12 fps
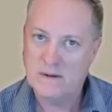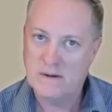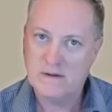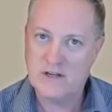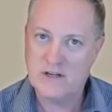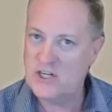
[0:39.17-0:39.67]

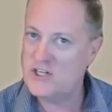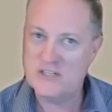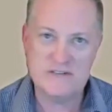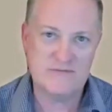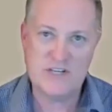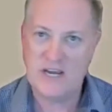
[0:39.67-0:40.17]

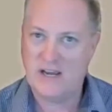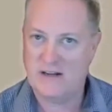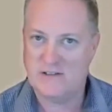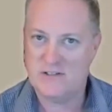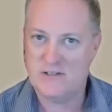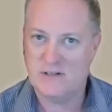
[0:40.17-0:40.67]
conditions have
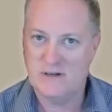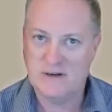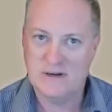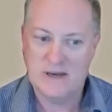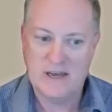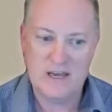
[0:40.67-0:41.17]
changed.
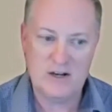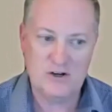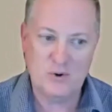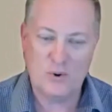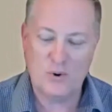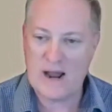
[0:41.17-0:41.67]

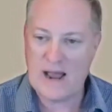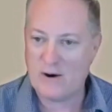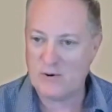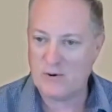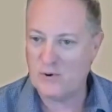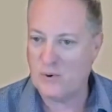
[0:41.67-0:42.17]
Indoor,
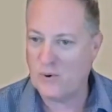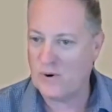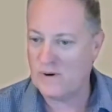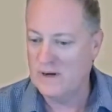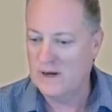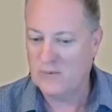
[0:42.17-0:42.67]

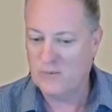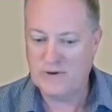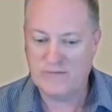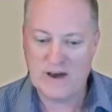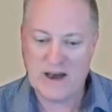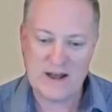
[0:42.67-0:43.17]
outdoor,
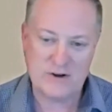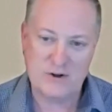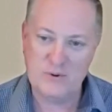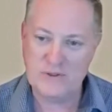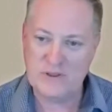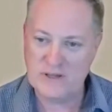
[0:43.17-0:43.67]
we've got
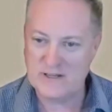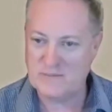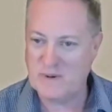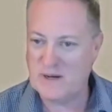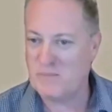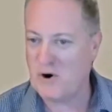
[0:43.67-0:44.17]
new things
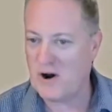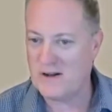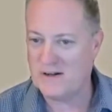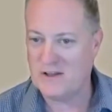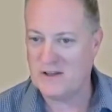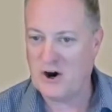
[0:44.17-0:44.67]
being brought
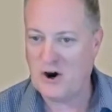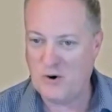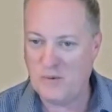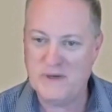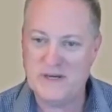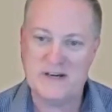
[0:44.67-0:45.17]
into the
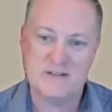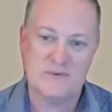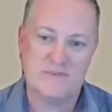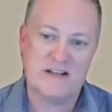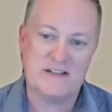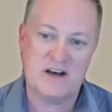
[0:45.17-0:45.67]
home because
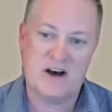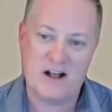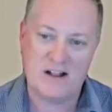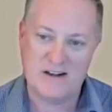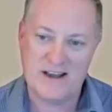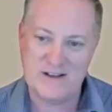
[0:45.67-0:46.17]
we've got the
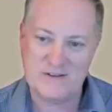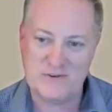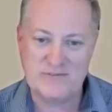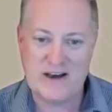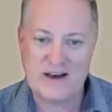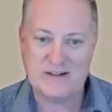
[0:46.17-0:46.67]
holidays,
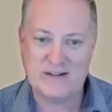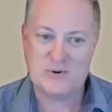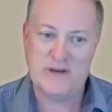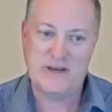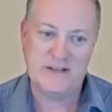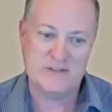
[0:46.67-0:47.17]
we've got
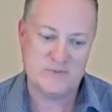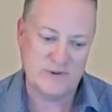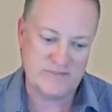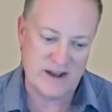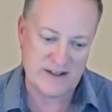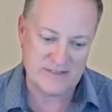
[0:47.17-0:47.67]
trees,
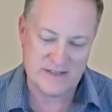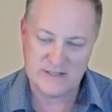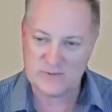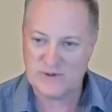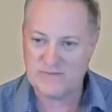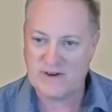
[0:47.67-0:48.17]
we've got
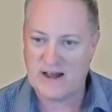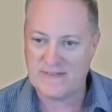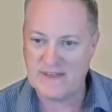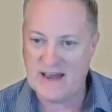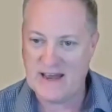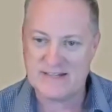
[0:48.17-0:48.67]
this, we've got
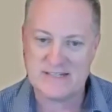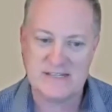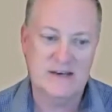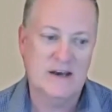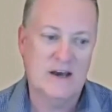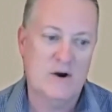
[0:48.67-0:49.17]
that,
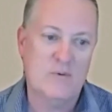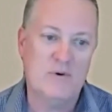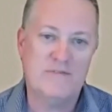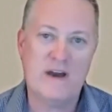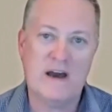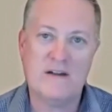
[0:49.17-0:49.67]

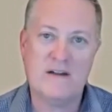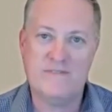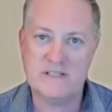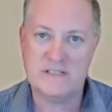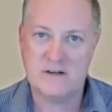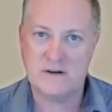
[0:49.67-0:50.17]
we've got
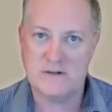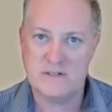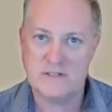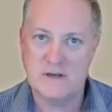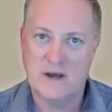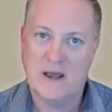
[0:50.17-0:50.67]

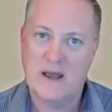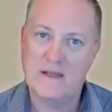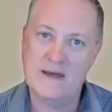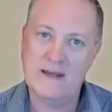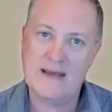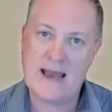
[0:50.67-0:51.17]
visitors. And
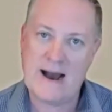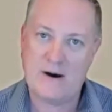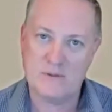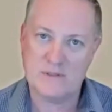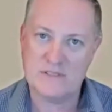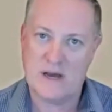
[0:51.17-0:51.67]
then
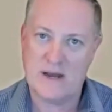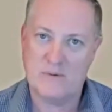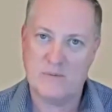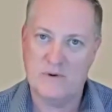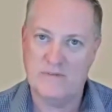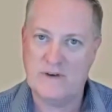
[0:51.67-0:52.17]
outside,
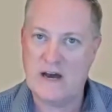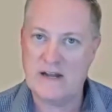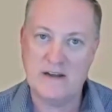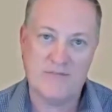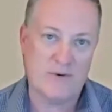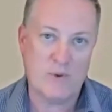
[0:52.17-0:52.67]
we've got
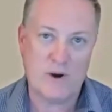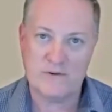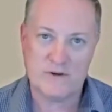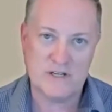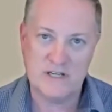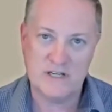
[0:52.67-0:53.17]
different weather
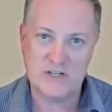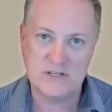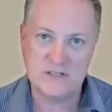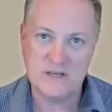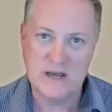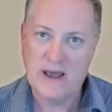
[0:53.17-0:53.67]

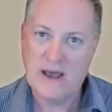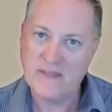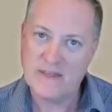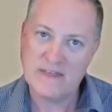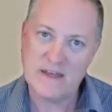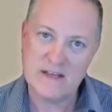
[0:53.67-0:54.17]
conditions and
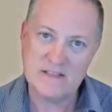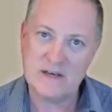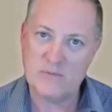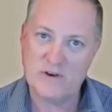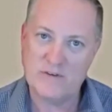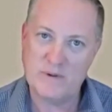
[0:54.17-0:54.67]
the things
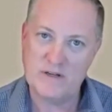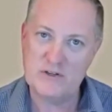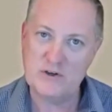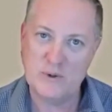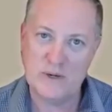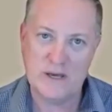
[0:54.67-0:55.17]
that we've been
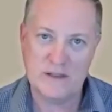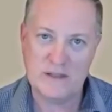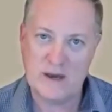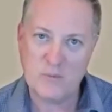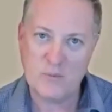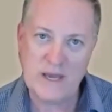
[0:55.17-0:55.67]
doing and
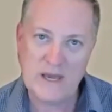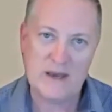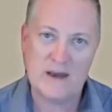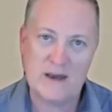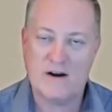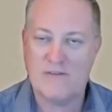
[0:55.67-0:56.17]
that we
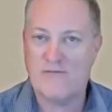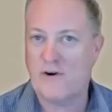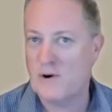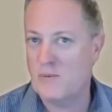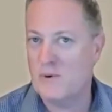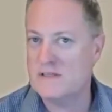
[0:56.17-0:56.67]
and our
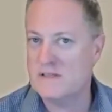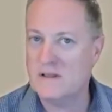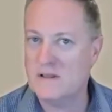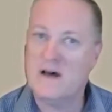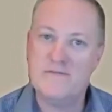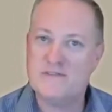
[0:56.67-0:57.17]
furry ones
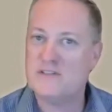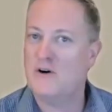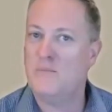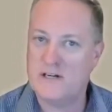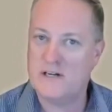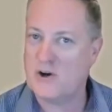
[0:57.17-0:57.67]
love so
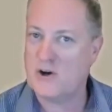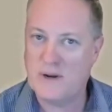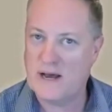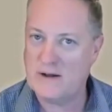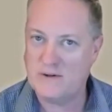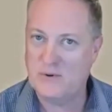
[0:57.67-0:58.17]
much going
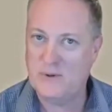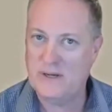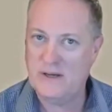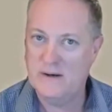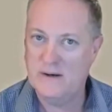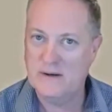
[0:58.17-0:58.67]
out and
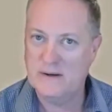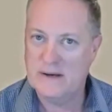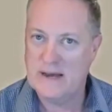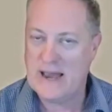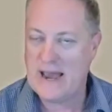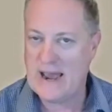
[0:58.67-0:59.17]
doing
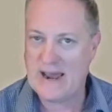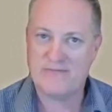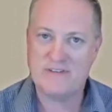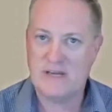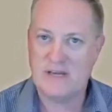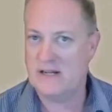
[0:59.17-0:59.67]
have to get